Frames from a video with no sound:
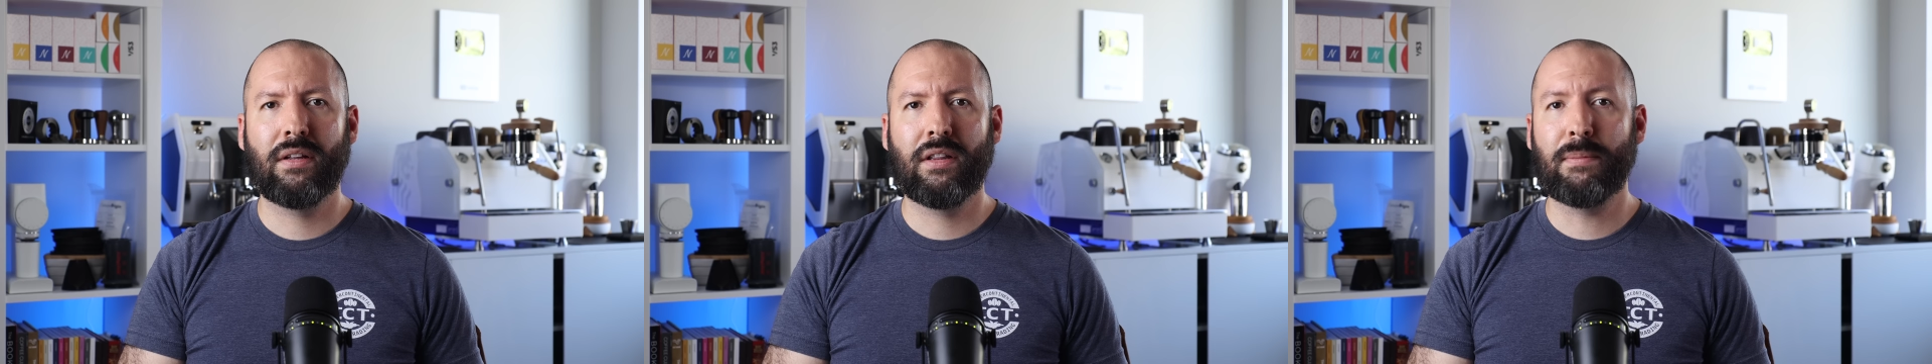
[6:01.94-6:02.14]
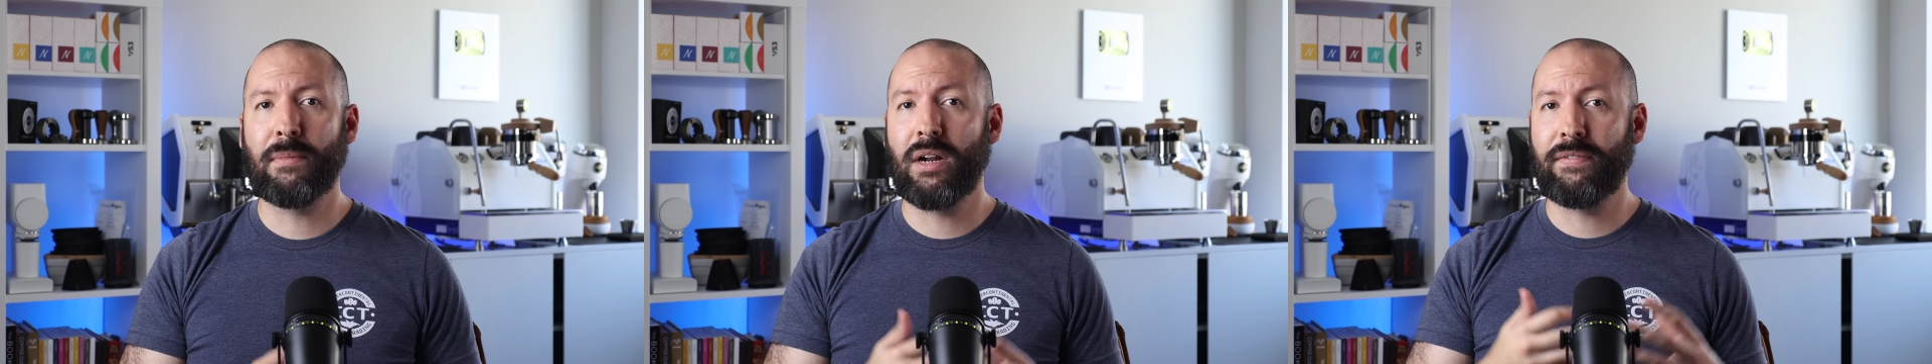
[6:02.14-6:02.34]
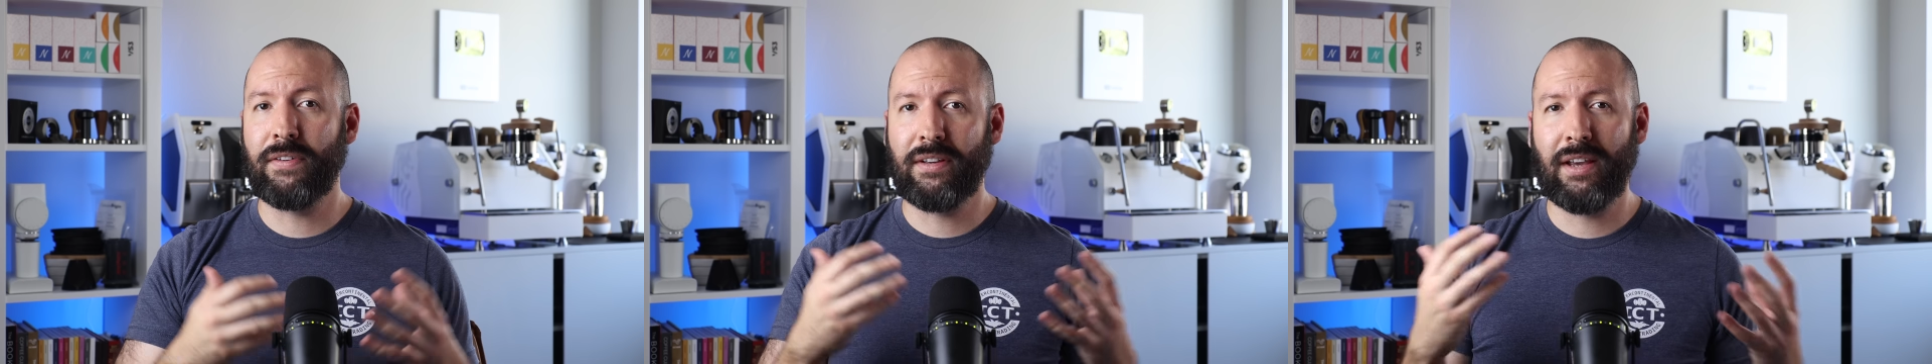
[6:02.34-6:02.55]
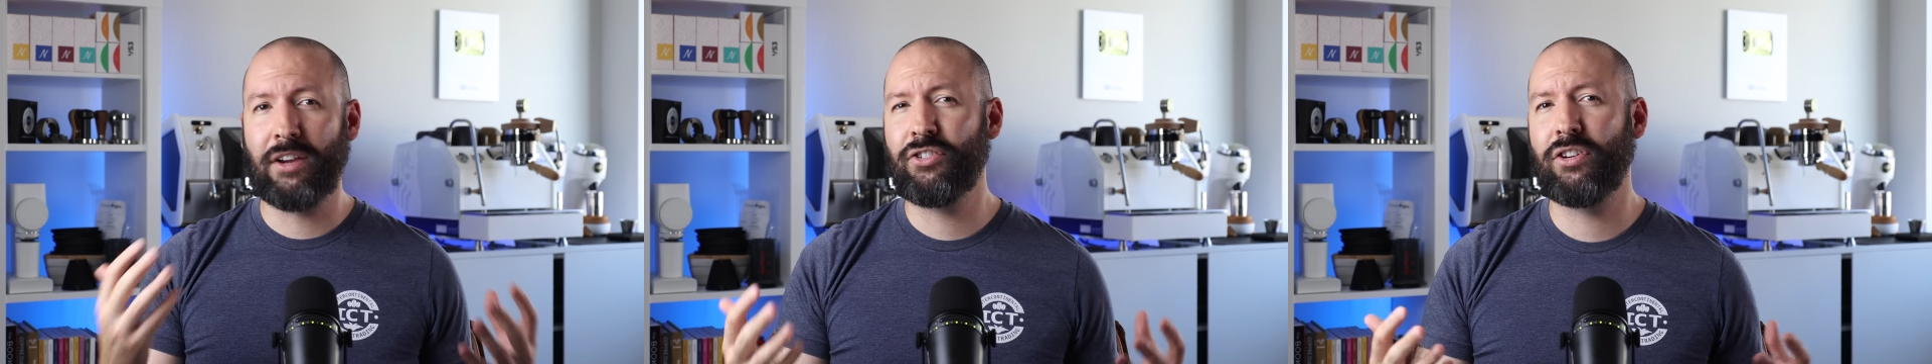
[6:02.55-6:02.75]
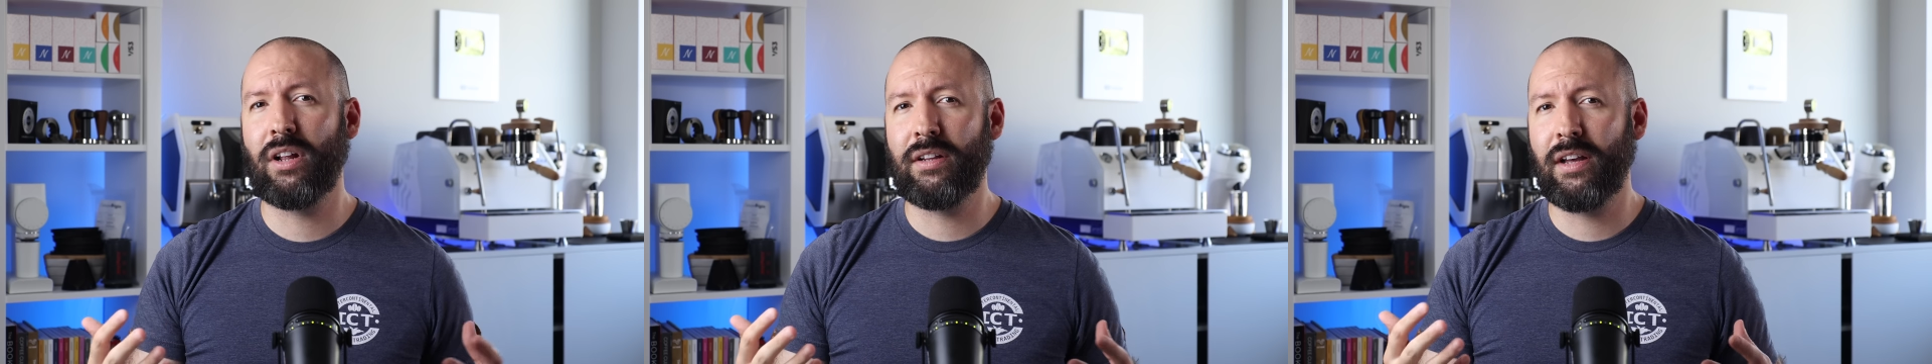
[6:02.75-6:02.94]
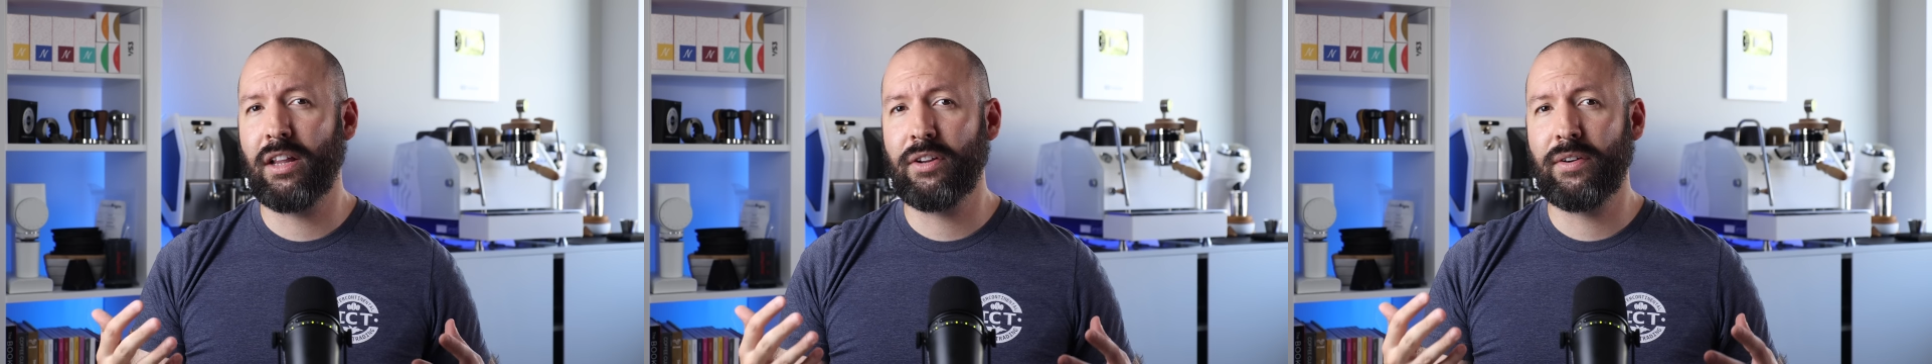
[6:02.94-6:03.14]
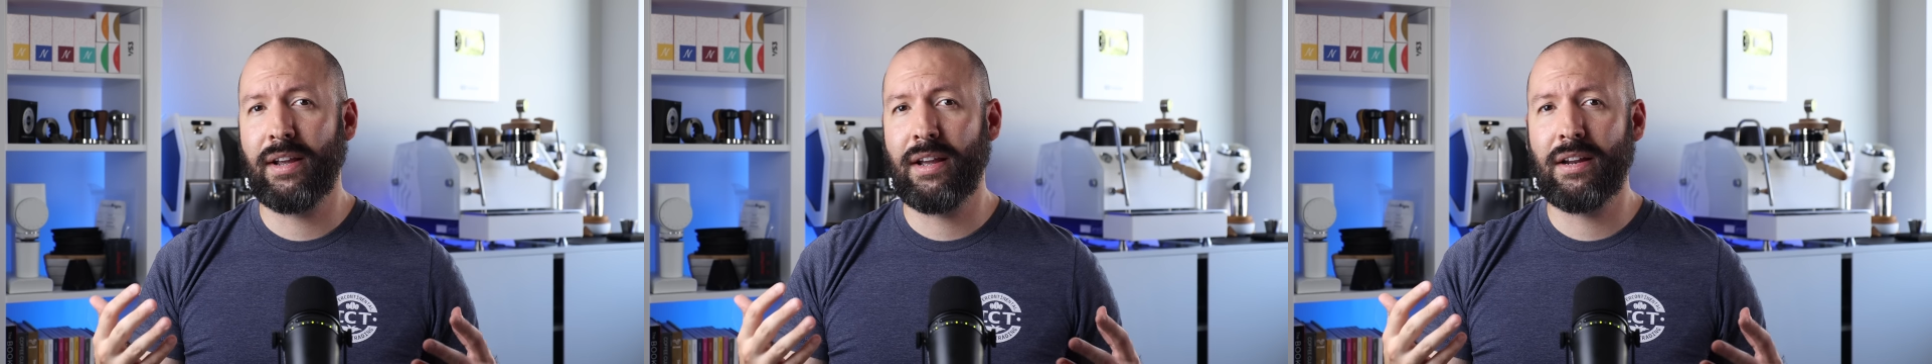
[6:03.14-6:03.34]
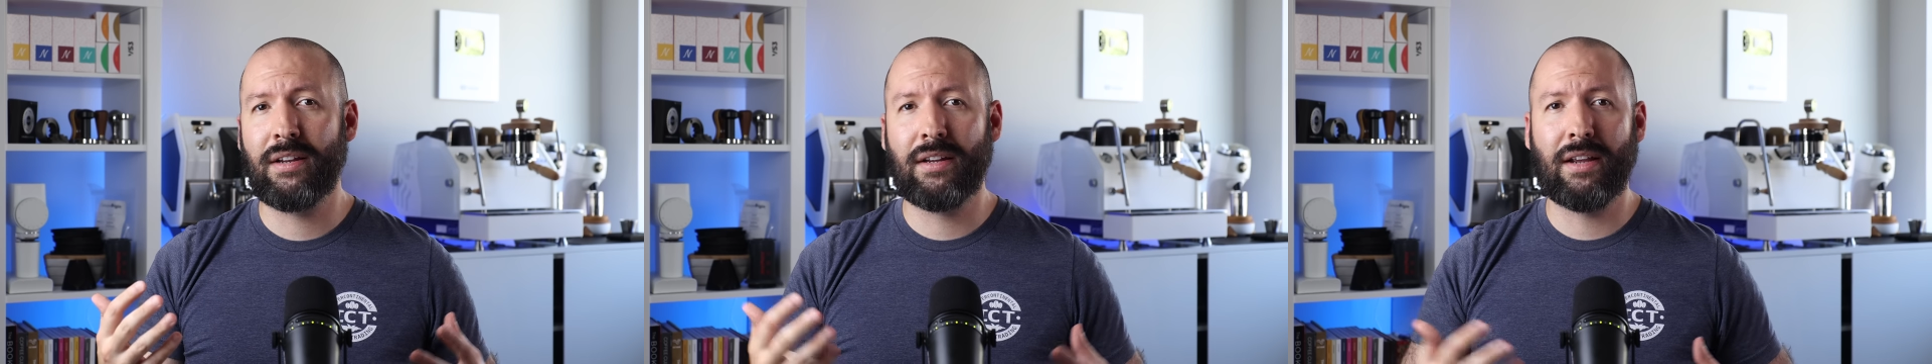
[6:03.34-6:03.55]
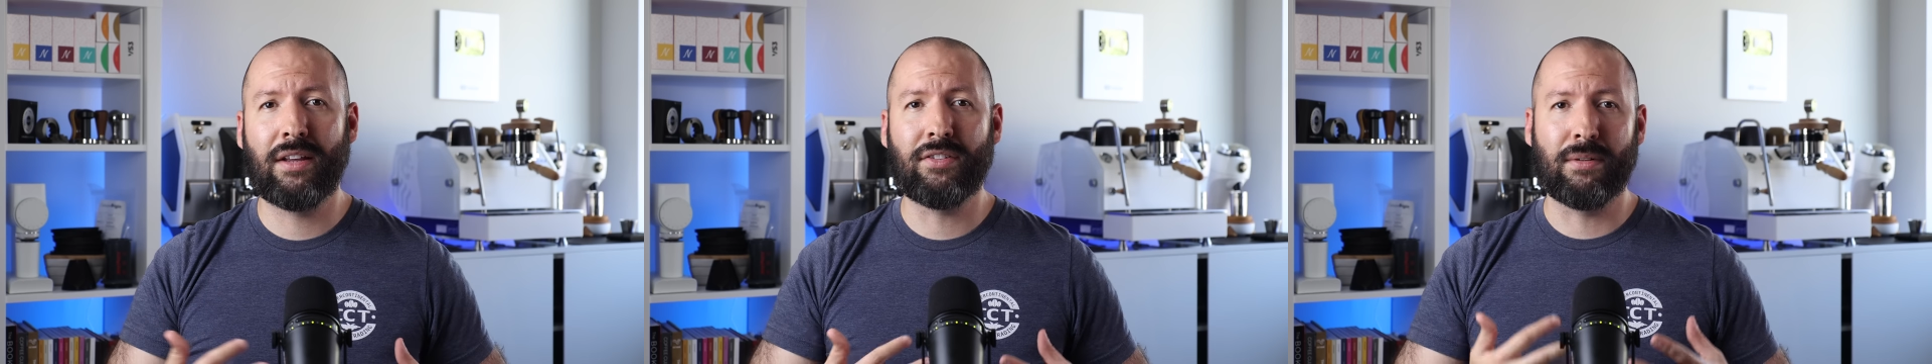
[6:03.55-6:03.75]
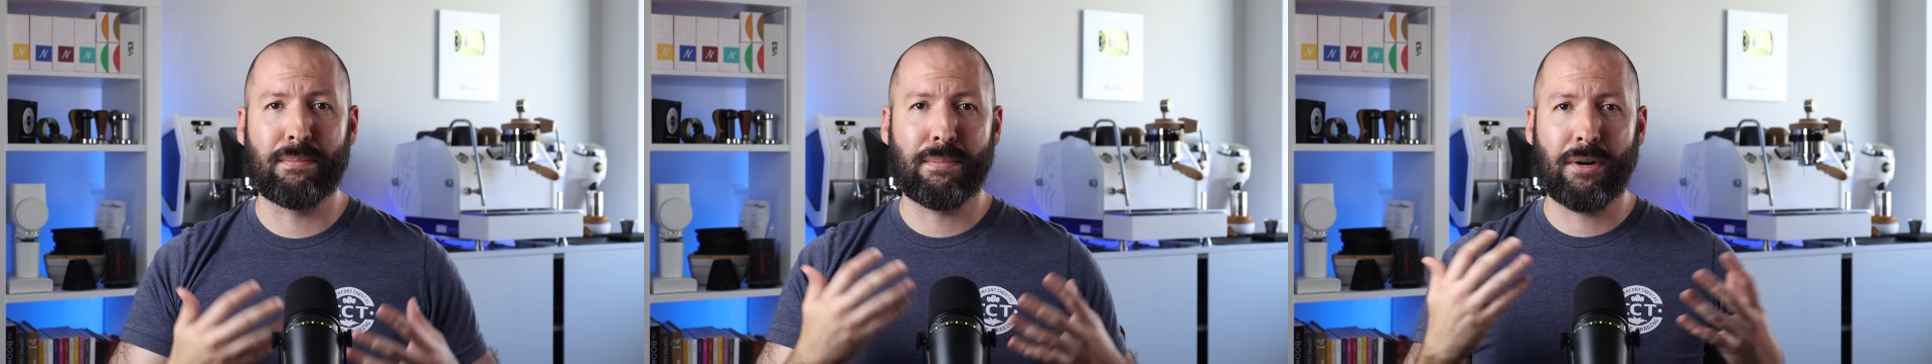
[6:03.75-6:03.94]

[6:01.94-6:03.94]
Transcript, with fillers: The modification, on the other hand, isn't